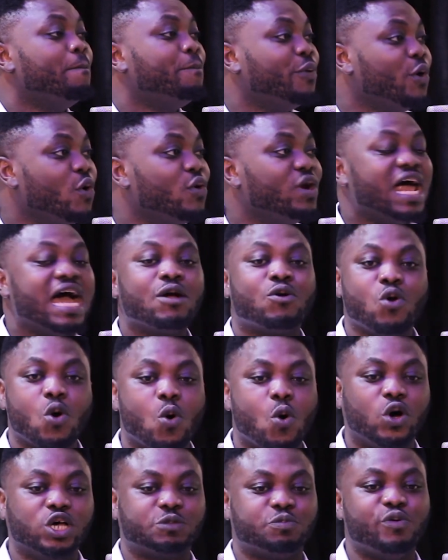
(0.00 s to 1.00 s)
bro, that
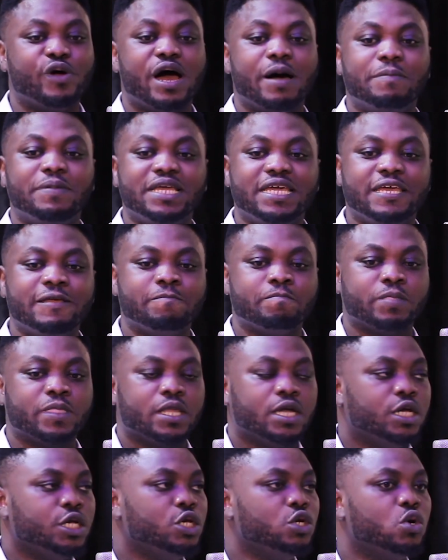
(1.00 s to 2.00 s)
goal was probably,
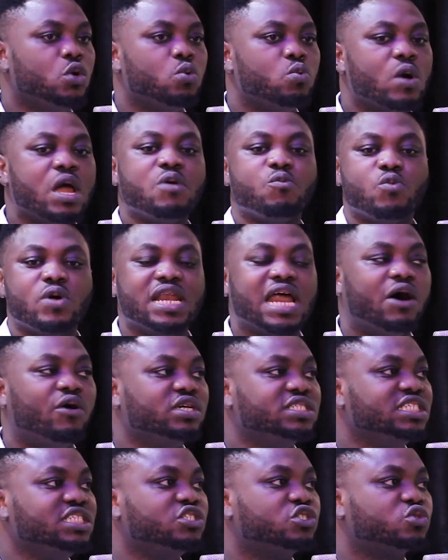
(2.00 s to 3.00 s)
when I
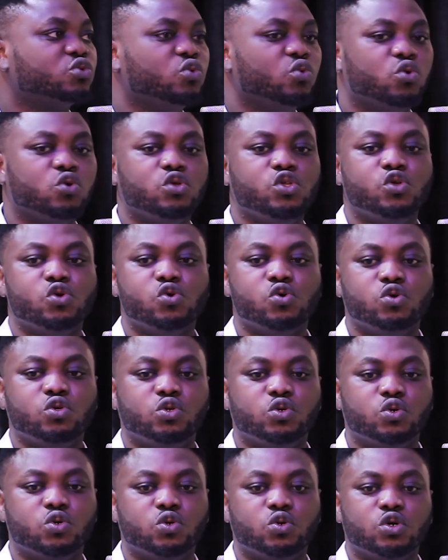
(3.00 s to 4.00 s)
was in school,
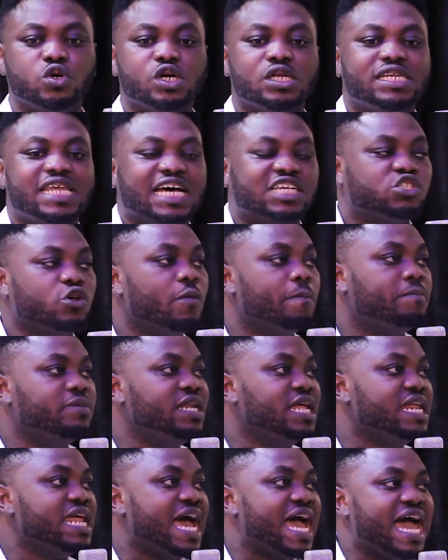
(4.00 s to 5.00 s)

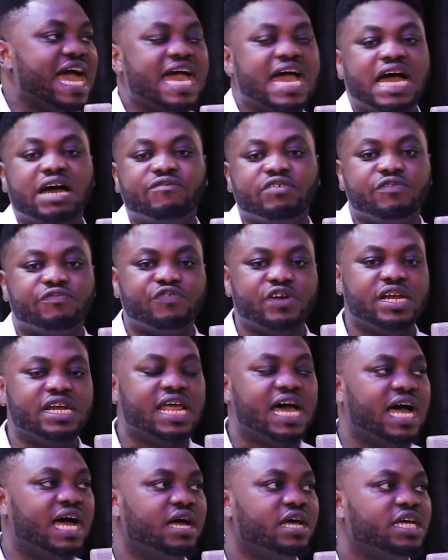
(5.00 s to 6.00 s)
I have a friend
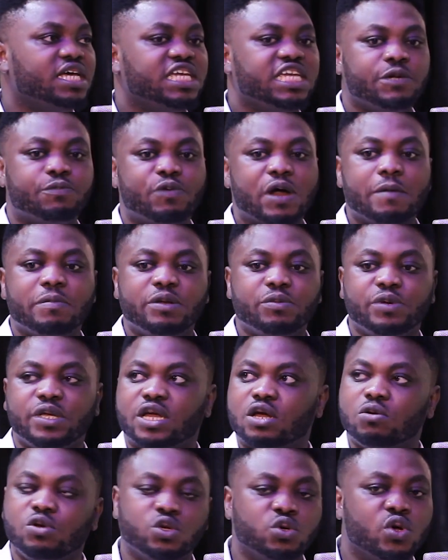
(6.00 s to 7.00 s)
that he
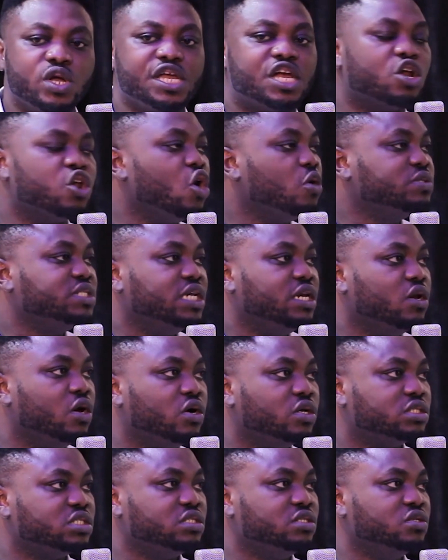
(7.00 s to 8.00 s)
probably, he clubs a
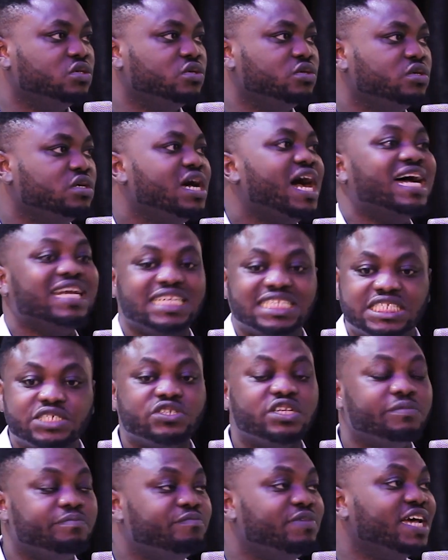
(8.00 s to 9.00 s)
lot, and he's still
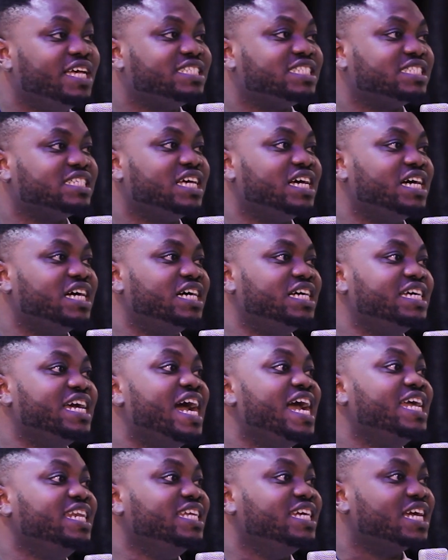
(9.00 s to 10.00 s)
the best
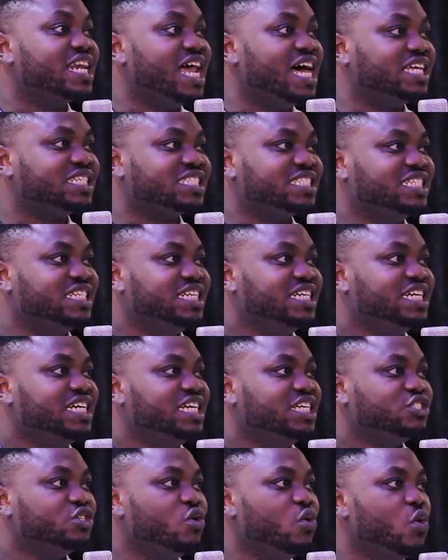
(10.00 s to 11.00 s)
guy in the class.
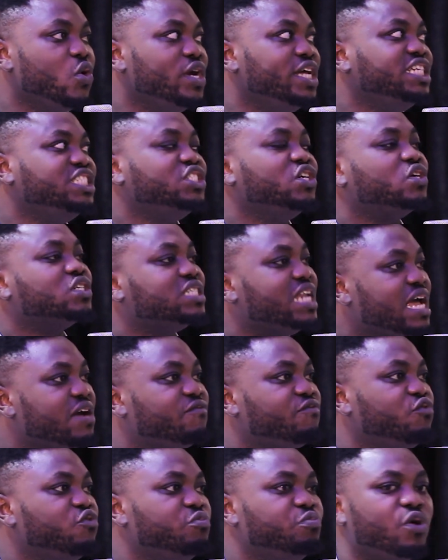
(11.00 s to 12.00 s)
So it's just
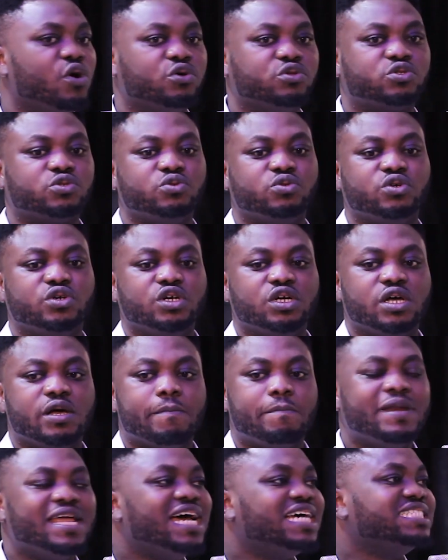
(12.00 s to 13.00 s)
like football too.
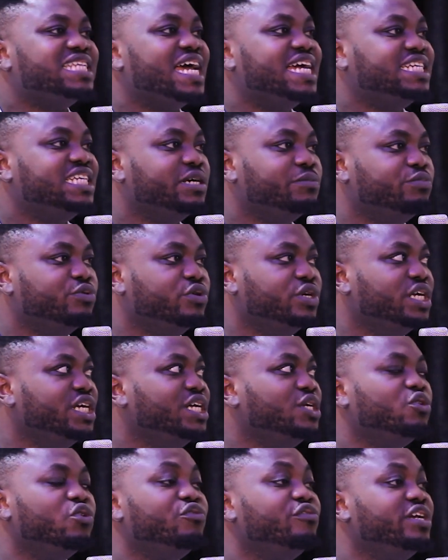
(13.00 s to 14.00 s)
Players like De Bruyne,
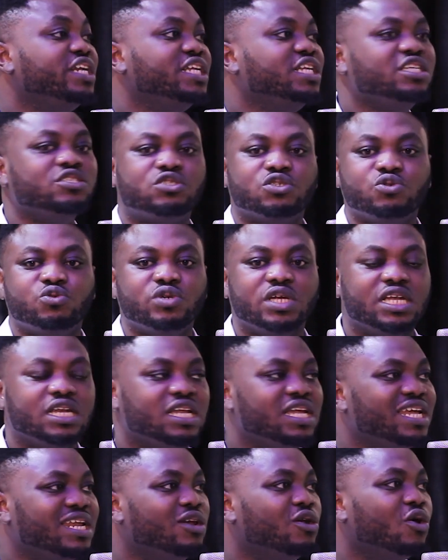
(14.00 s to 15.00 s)
you don't really need to do
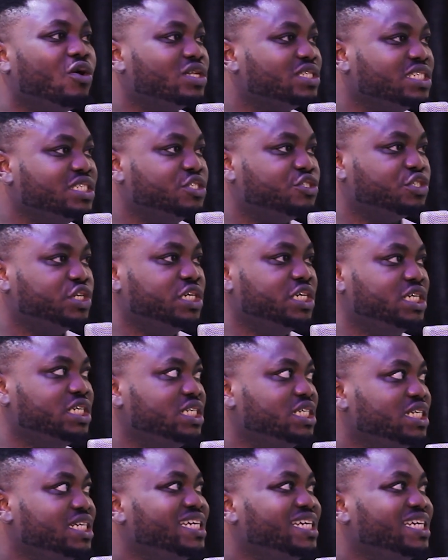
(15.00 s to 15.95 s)
a lot in training.